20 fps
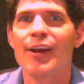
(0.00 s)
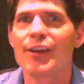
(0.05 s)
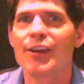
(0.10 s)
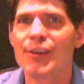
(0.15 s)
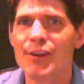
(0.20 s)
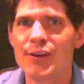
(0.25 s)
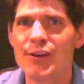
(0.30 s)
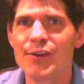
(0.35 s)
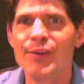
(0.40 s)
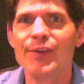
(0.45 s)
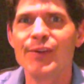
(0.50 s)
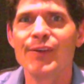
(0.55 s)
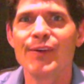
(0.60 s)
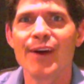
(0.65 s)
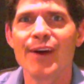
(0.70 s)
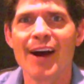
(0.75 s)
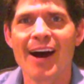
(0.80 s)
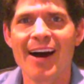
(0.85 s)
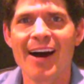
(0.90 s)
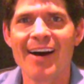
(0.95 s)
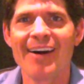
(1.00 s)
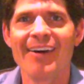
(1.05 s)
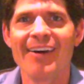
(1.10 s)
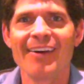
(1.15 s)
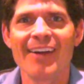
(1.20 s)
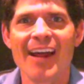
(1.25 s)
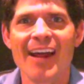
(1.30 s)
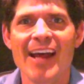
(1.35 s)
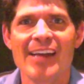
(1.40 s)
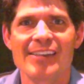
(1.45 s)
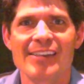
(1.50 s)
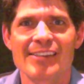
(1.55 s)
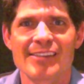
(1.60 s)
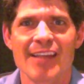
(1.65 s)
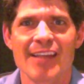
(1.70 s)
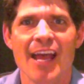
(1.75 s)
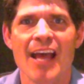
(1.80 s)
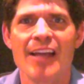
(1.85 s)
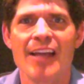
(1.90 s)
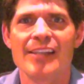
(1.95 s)
Q, R, S,
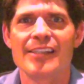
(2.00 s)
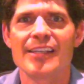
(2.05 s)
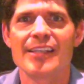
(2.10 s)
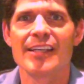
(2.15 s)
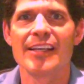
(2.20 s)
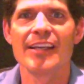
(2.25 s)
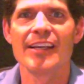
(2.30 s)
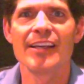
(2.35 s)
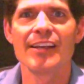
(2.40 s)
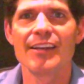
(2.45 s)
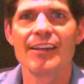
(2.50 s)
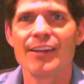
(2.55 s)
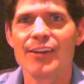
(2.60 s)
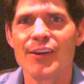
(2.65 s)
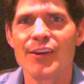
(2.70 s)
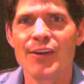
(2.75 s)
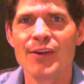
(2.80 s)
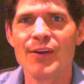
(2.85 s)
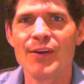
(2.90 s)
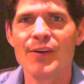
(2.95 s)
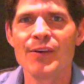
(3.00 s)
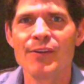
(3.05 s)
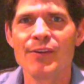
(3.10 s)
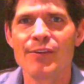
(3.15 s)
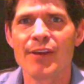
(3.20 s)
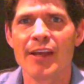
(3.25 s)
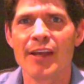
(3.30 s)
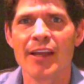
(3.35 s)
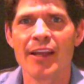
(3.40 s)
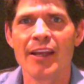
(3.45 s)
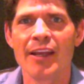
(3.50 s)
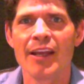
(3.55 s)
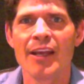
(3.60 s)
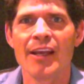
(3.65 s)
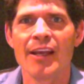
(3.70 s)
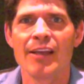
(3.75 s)
T, U, V,